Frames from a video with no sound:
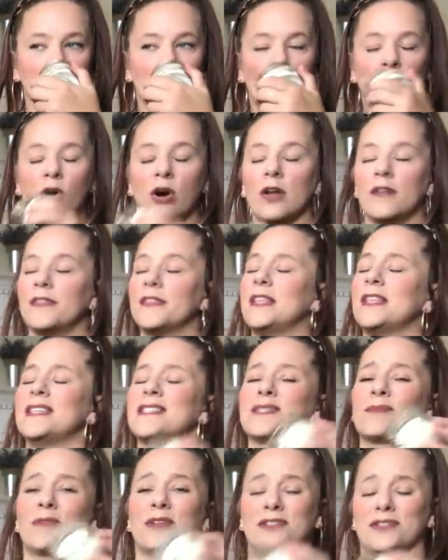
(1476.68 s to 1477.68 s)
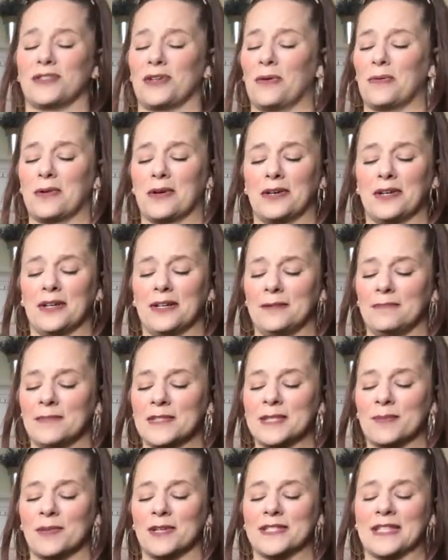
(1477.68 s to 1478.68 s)
Oh, they smell so good.
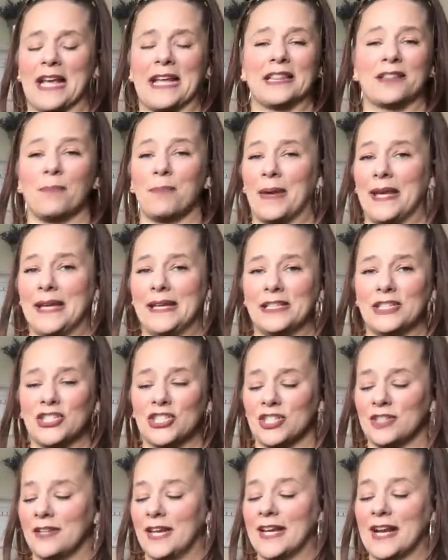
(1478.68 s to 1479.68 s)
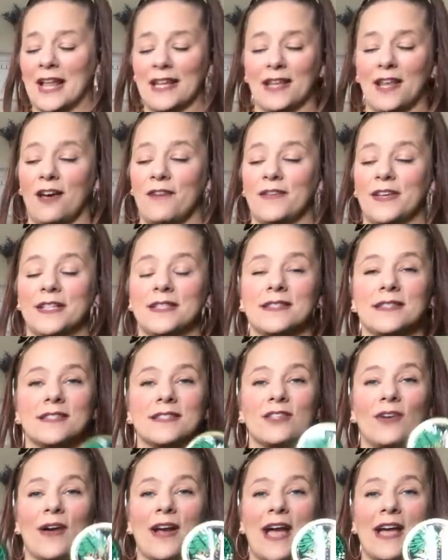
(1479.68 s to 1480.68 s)
It smells like the beach, and I love it.
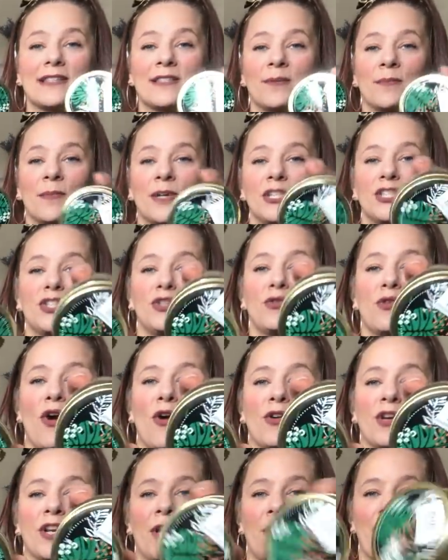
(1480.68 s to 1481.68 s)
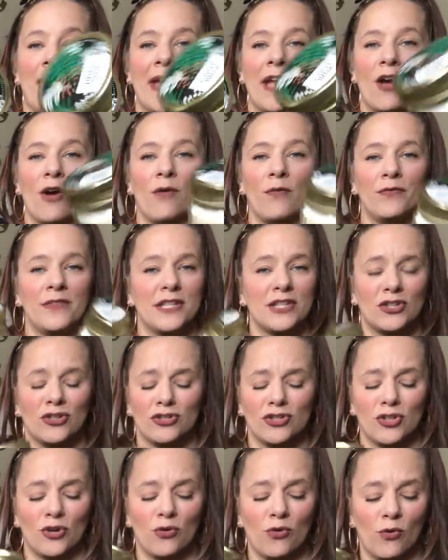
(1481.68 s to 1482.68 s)
So I got two coconut mango. These are
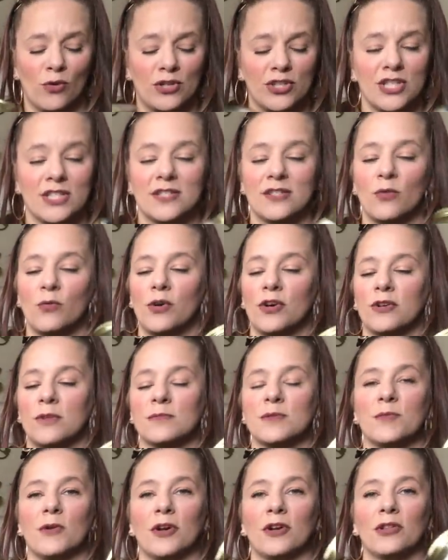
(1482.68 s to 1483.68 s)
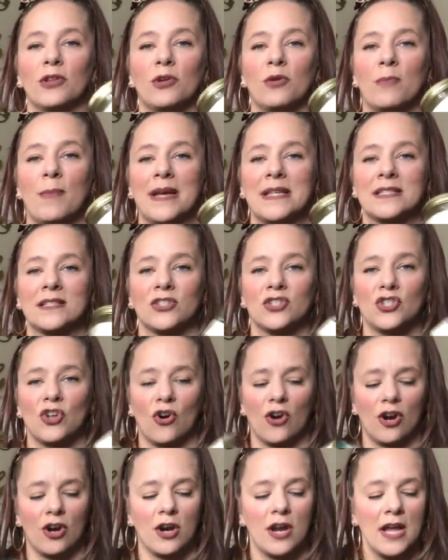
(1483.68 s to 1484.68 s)
so gorgeous. The Williamsburg little mason
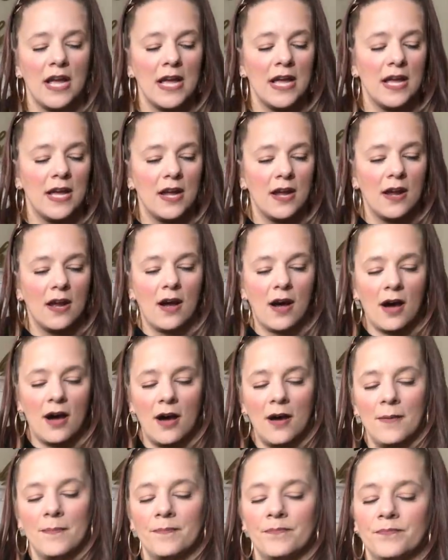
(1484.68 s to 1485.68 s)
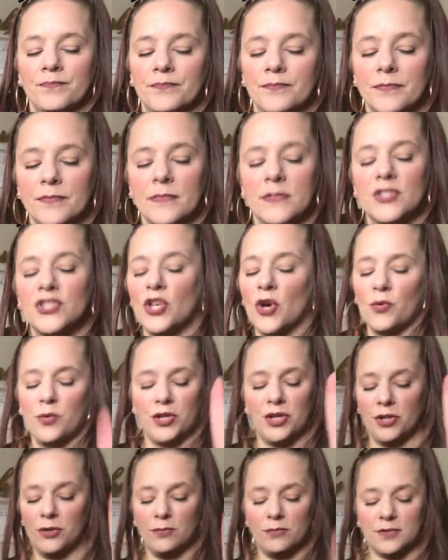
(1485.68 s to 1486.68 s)
jar. So
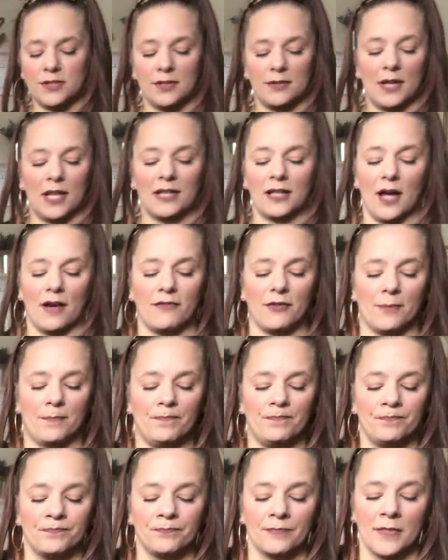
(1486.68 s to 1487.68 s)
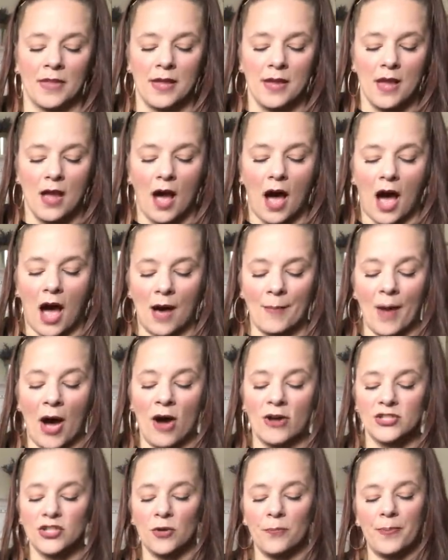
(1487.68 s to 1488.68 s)
cute. I love them.
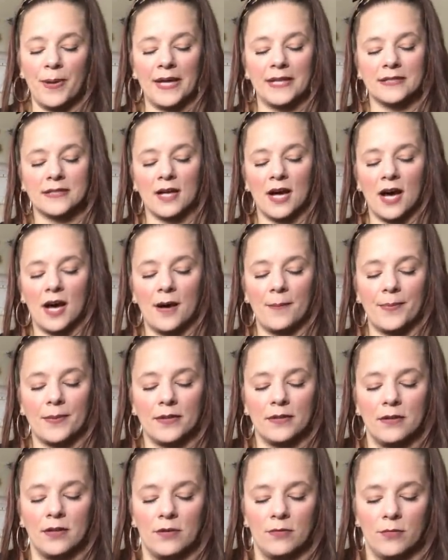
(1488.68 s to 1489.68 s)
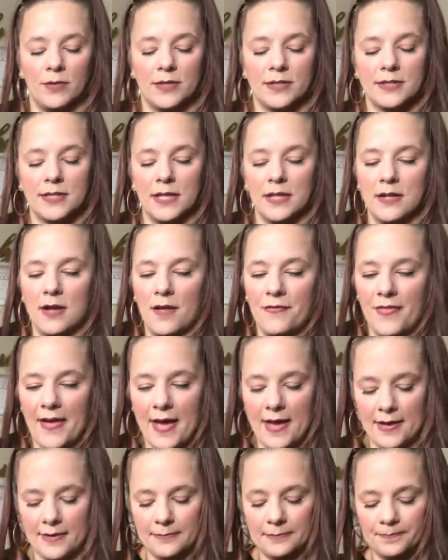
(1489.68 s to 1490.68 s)
Also picked up, let's see, not
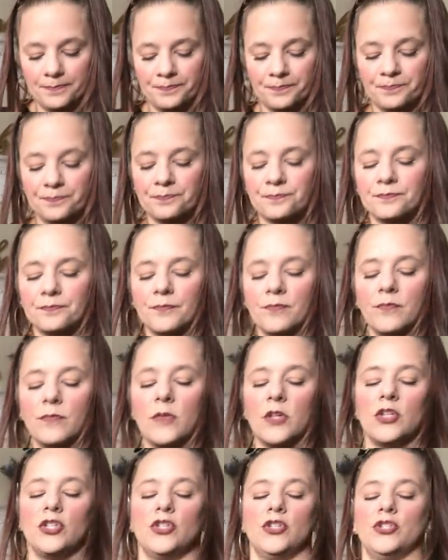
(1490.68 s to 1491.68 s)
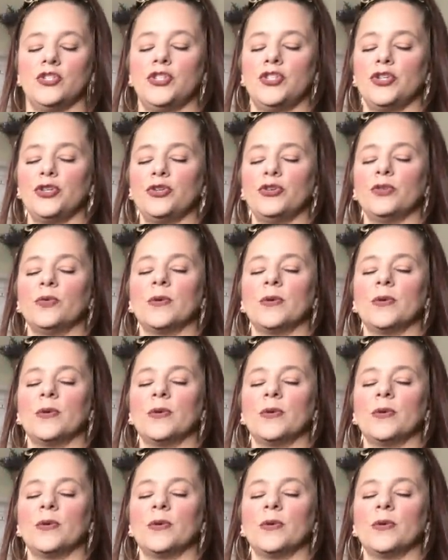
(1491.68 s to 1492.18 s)
that, 2